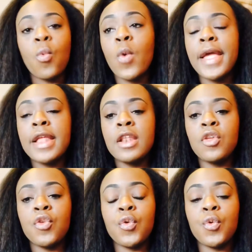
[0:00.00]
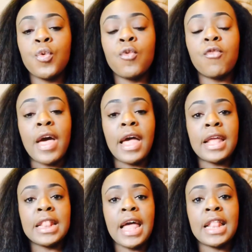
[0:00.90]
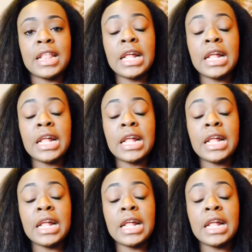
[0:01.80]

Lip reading: when you find that the